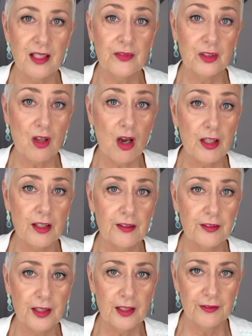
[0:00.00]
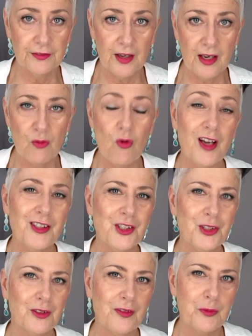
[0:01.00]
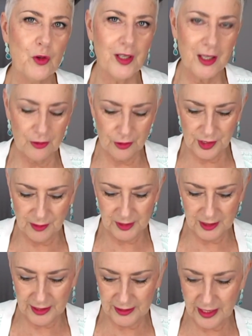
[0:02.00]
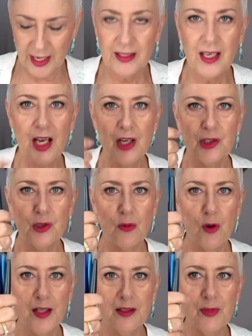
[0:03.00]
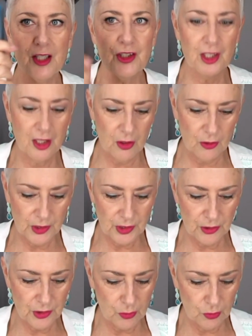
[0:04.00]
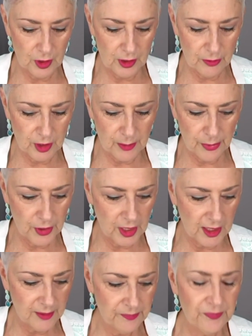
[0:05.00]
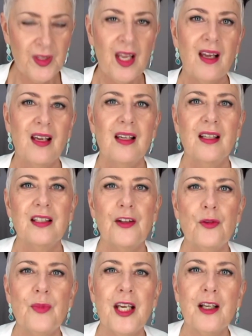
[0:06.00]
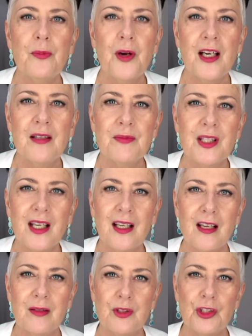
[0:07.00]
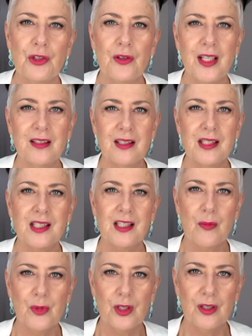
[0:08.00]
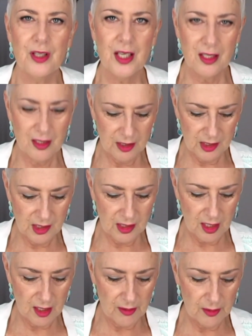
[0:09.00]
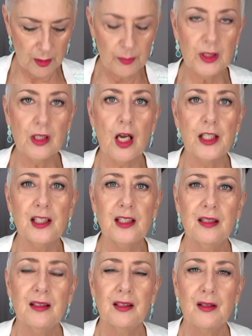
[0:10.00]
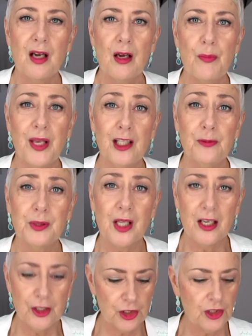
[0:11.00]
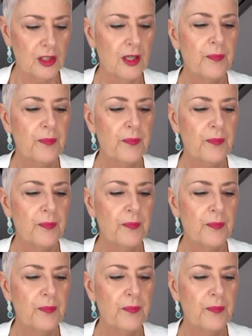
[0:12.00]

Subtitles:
even longer if I want to, if I'm going out or something like that. So I wanted to mention those. Those are really, really pretty. Another makeup item that I am enjoying this summer is a Milani baked blush.